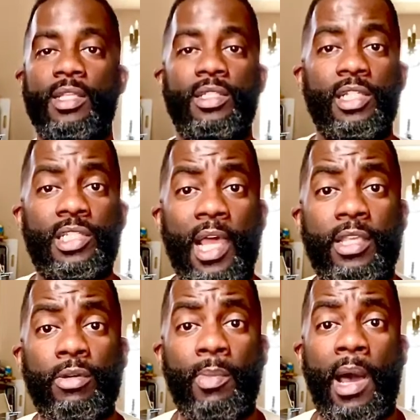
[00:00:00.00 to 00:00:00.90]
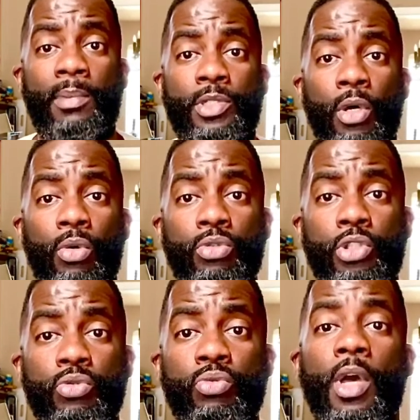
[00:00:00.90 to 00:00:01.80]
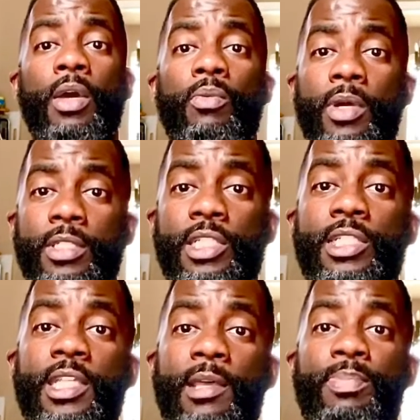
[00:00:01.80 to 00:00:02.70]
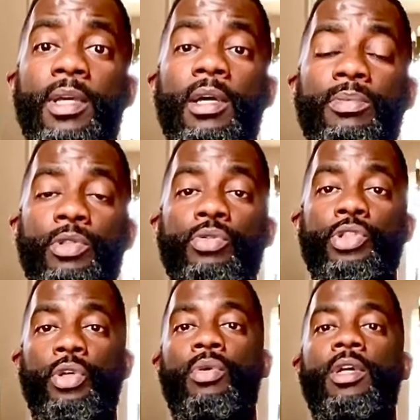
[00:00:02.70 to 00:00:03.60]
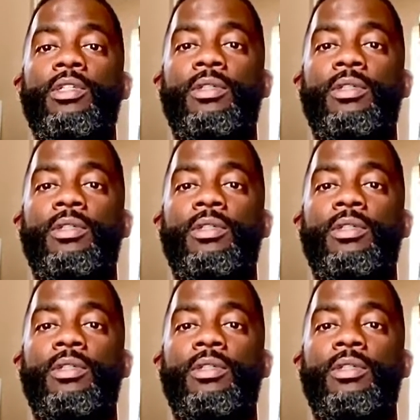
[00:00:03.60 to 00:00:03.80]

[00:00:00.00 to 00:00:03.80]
just like your mom told you when she said pick up those toys.